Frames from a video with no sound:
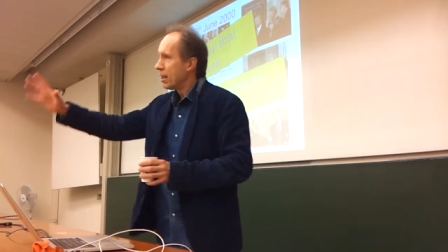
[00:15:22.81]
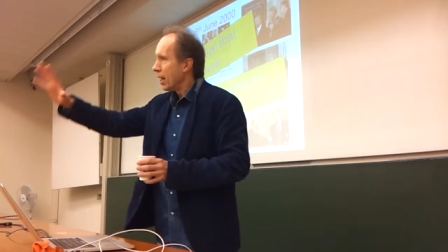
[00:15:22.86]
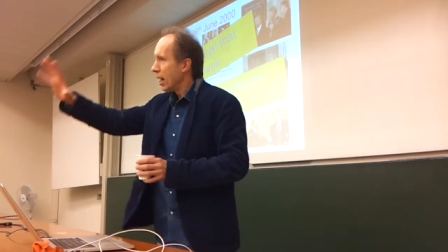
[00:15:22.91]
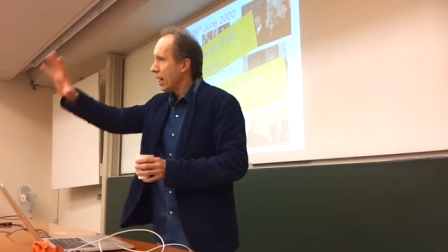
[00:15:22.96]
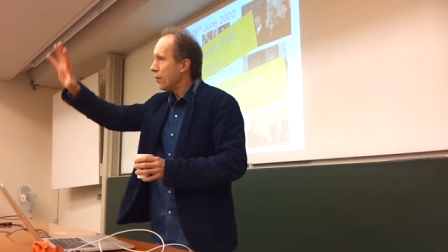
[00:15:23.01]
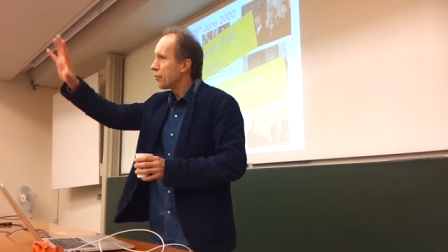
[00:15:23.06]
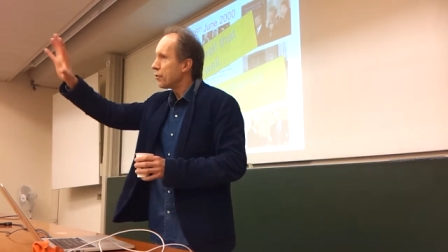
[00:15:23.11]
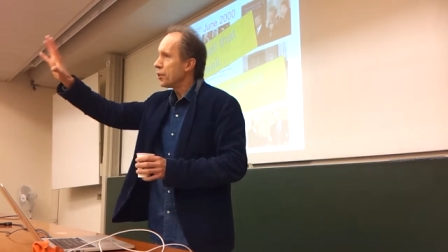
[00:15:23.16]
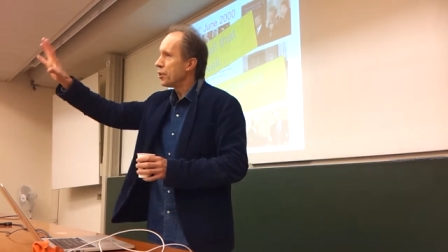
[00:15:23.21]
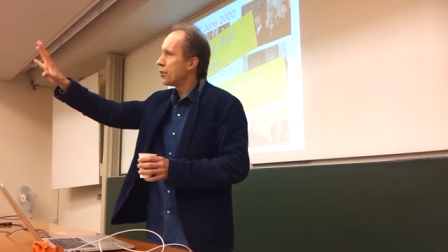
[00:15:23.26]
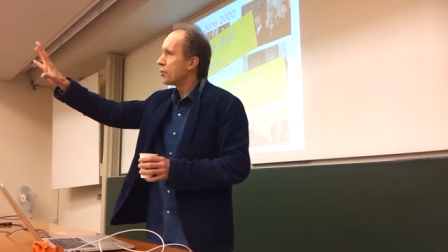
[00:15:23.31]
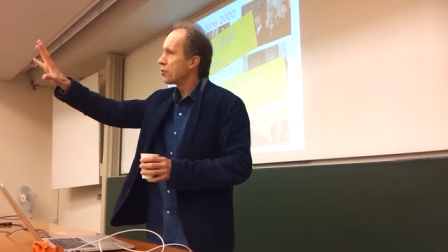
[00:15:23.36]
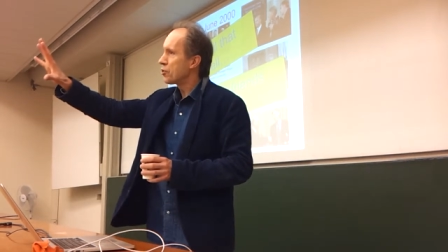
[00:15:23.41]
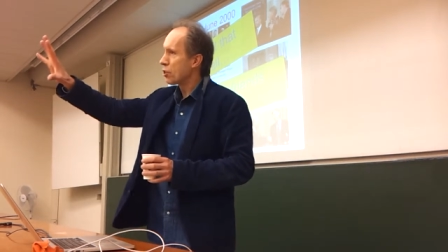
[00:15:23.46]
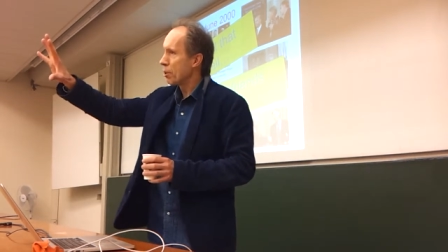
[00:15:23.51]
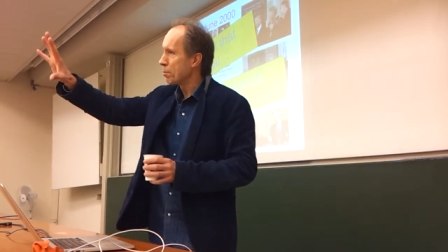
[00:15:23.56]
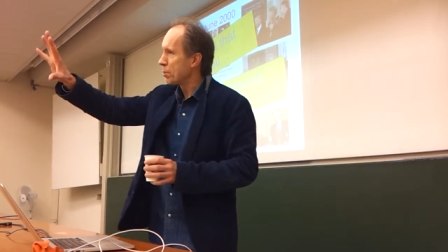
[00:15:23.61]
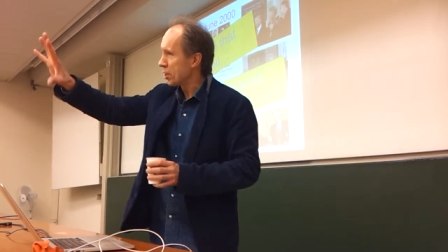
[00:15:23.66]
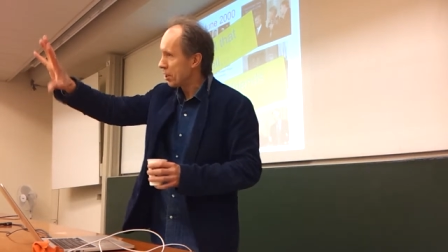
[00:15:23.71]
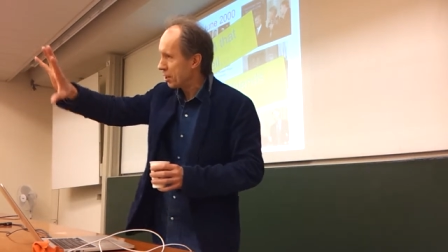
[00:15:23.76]
I'll run
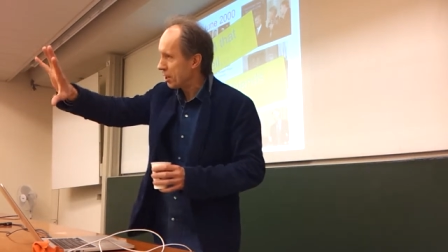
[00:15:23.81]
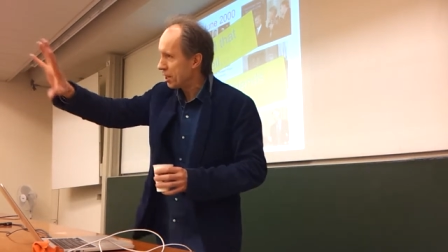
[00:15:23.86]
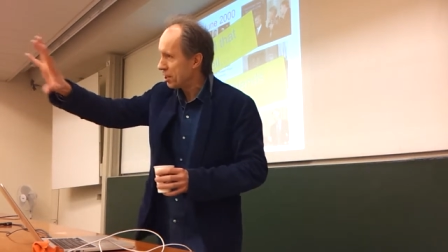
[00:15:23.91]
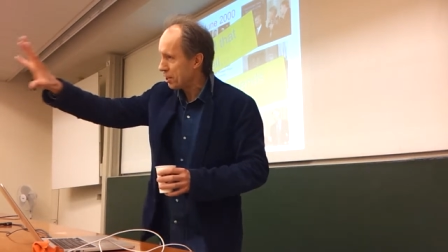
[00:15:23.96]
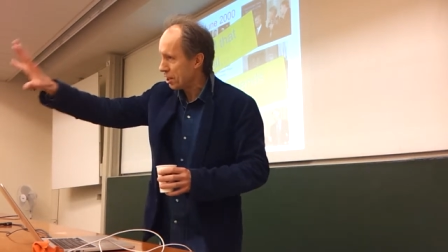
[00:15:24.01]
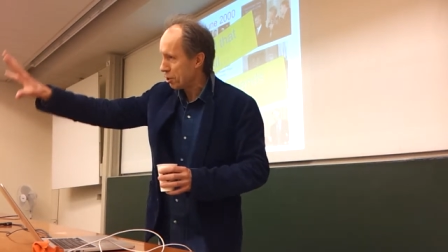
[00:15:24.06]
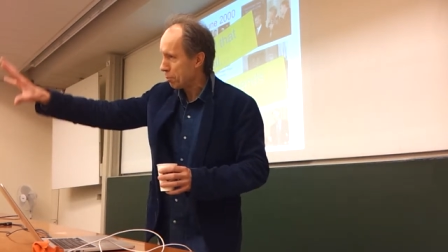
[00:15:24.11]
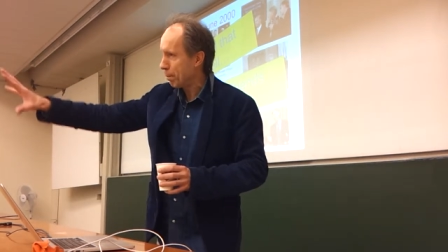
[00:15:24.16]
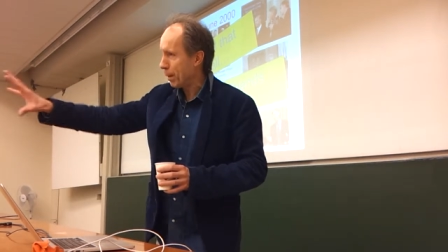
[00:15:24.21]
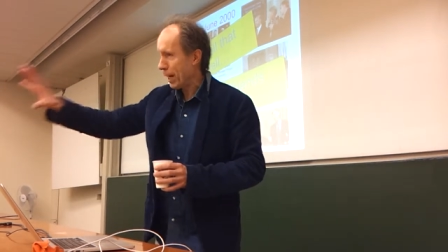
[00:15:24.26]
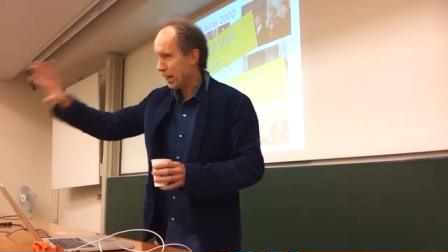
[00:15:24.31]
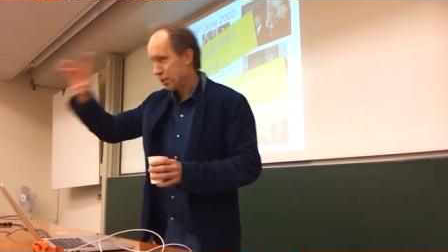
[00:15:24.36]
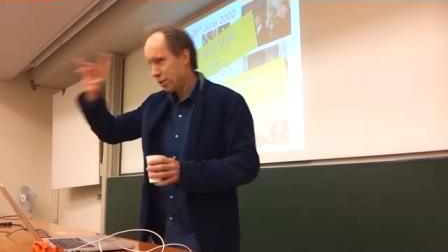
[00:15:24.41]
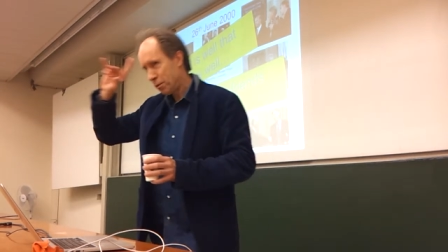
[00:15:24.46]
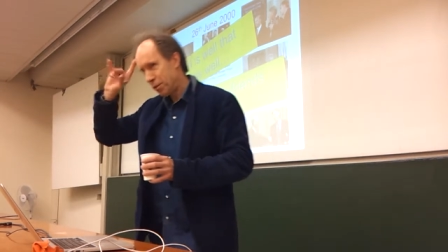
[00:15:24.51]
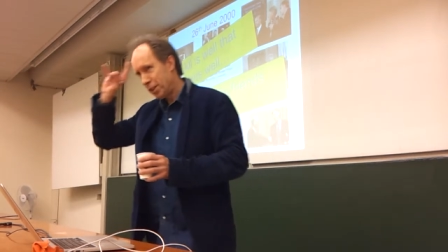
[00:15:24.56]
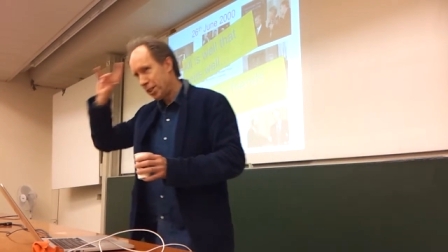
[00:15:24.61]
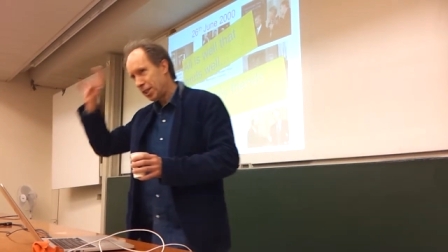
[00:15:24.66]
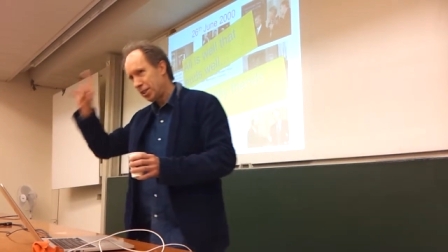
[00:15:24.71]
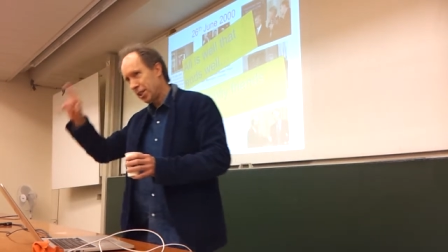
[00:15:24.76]
some statistics past
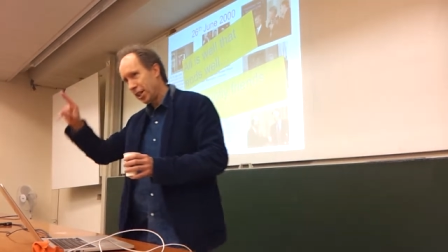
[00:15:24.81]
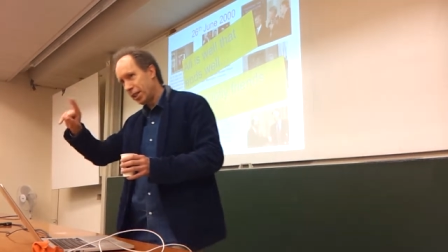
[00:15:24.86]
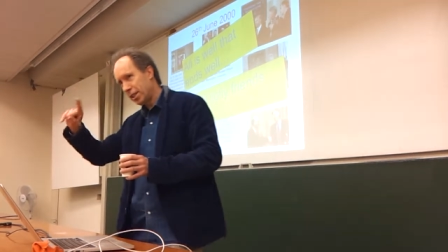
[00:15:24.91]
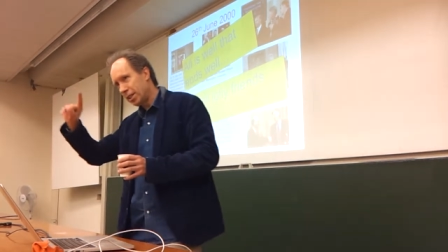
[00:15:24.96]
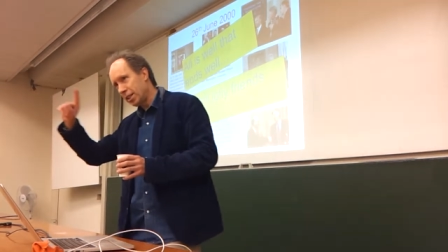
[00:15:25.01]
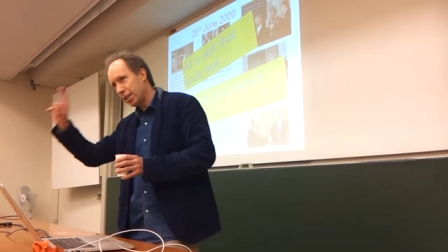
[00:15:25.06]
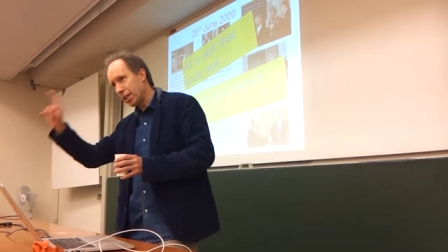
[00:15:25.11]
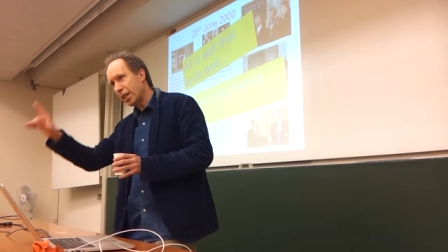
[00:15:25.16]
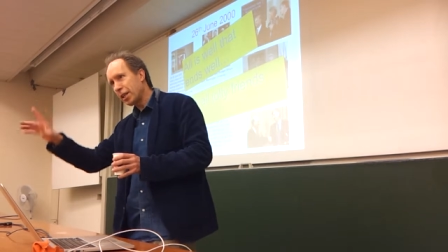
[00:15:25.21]
you with this idea.